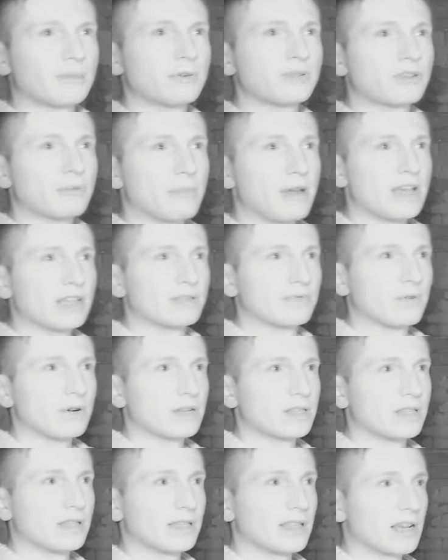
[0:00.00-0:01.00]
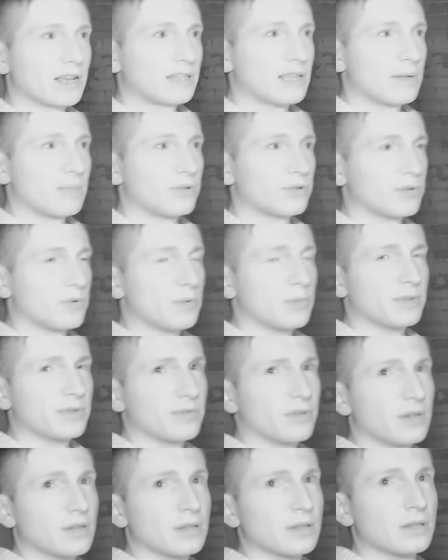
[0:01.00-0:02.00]
time it was a man's voice, and the second time it was a woman's
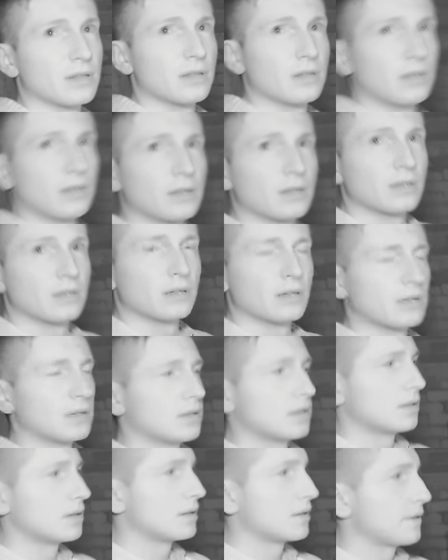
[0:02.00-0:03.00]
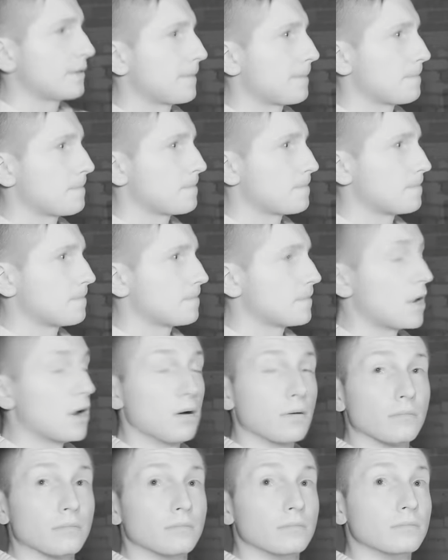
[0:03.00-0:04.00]
voice. I saw a shadow out there in
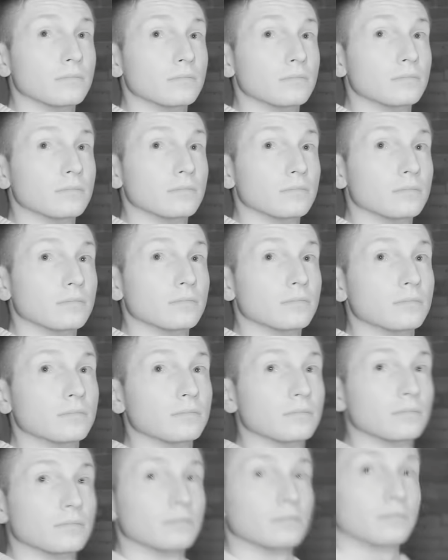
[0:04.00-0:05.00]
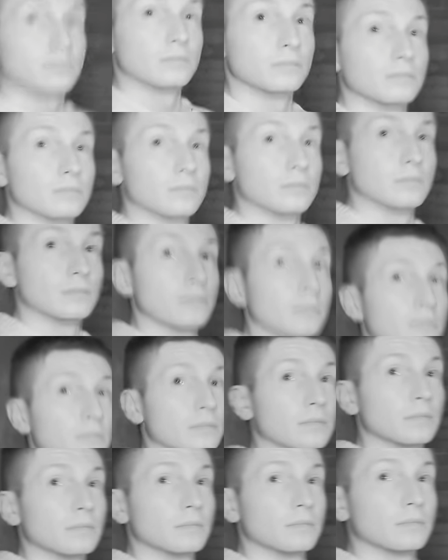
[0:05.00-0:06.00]
that oh. doorway, and it looked like somebody like moved
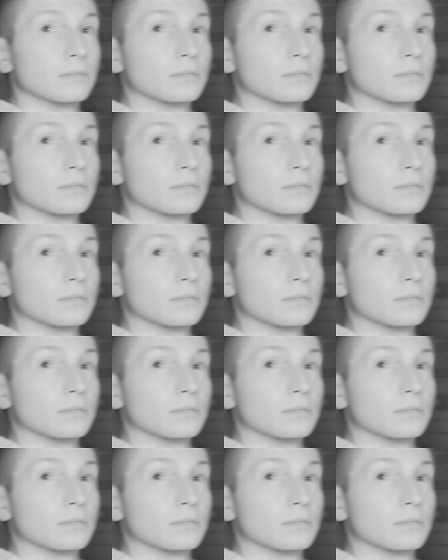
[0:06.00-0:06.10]
across the